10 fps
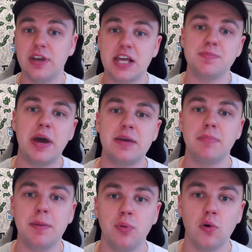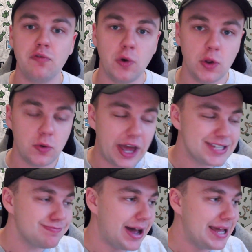That's my portfolio.
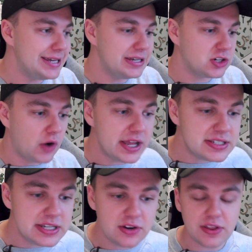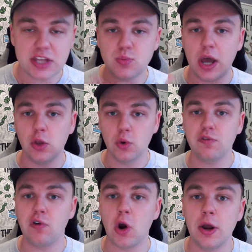That's my criteria. That's what I look
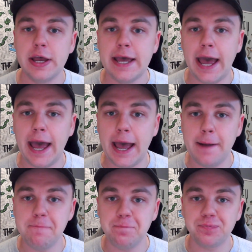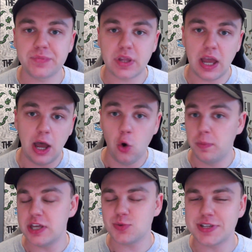for. I hope
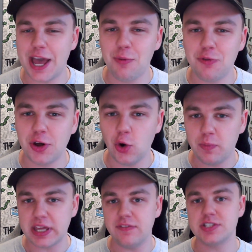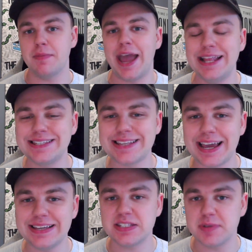this was helpful, and I hope it gave you some
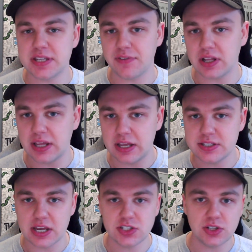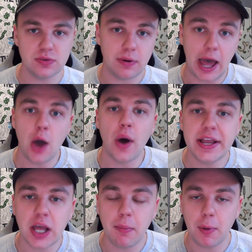insight specifically as to how I
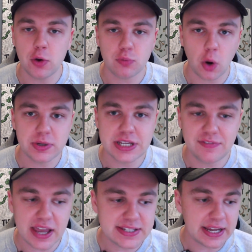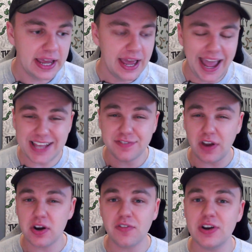come about property investing. It's
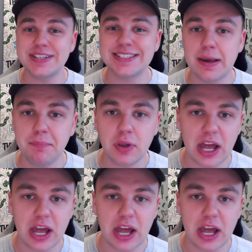very, very simple.